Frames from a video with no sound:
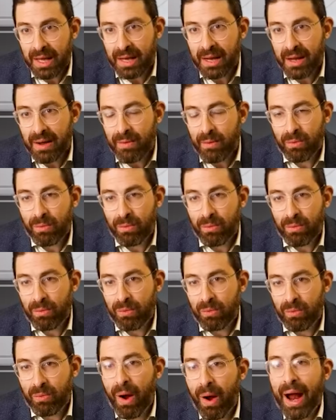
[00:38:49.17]
Like
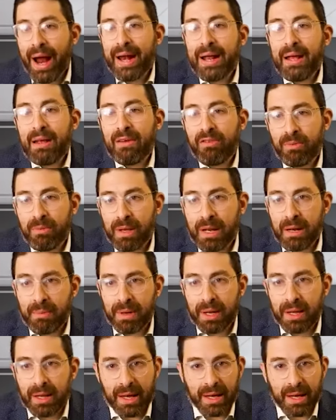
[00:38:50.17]
waiting for me to
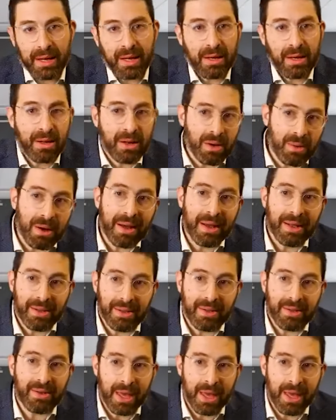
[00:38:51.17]
be like, you know mm-hmm. what?